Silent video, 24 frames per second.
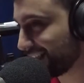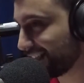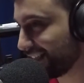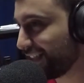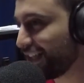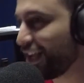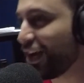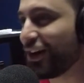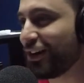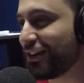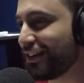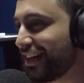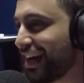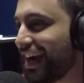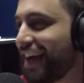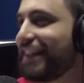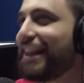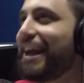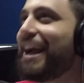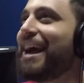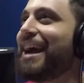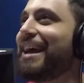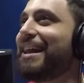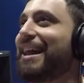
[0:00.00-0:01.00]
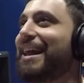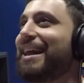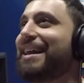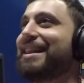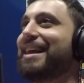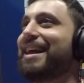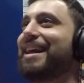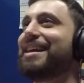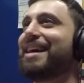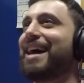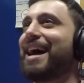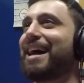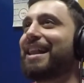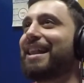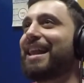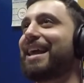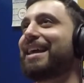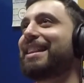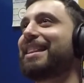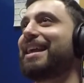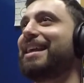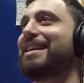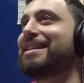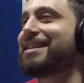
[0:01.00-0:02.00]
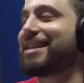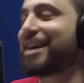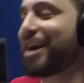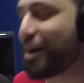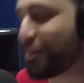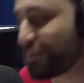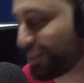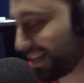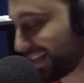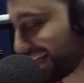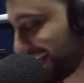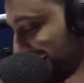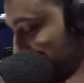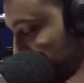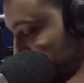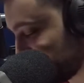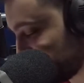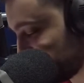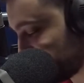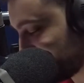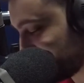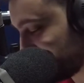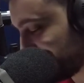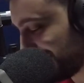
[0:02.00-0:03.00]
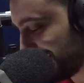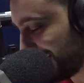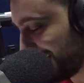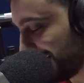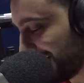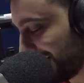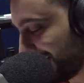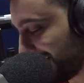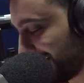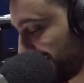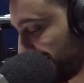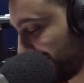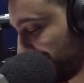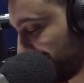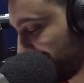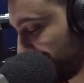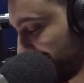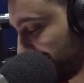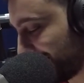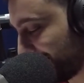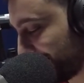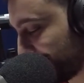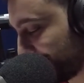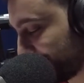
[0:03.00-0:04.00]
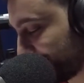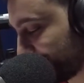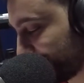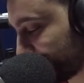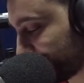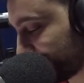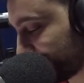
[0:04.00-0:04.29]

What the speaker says: no. I like the it's complicated. I'd